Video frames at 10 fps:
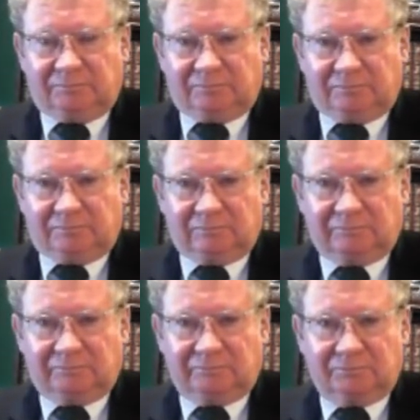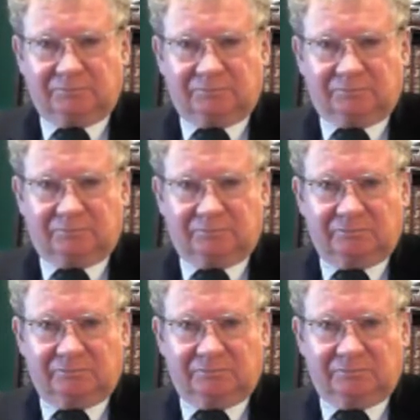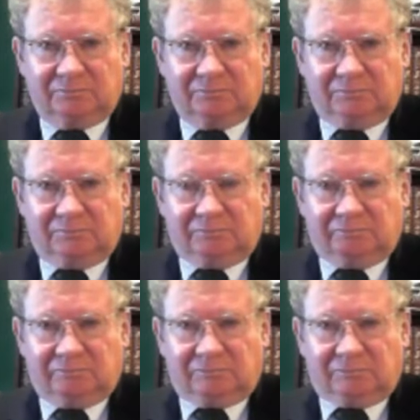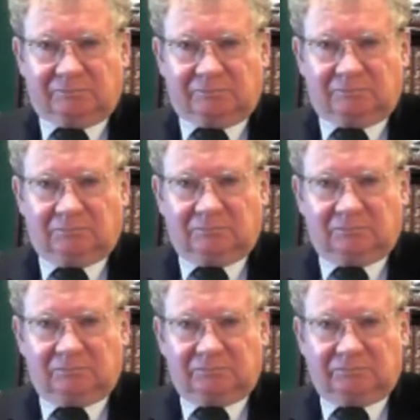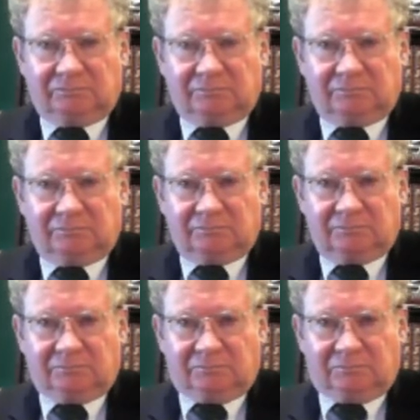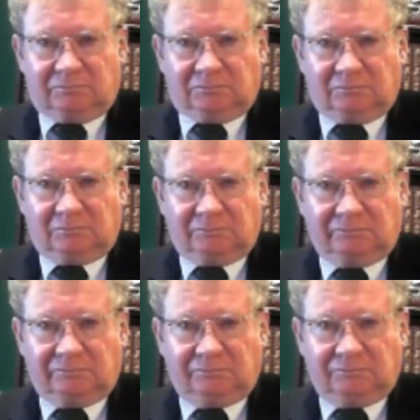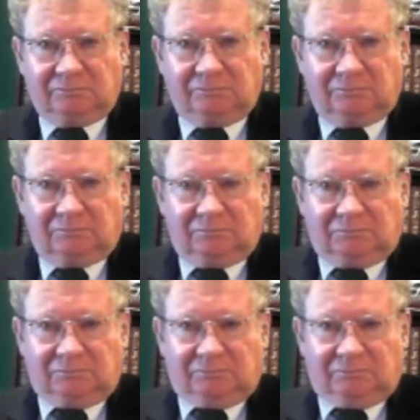The person shown says nothing.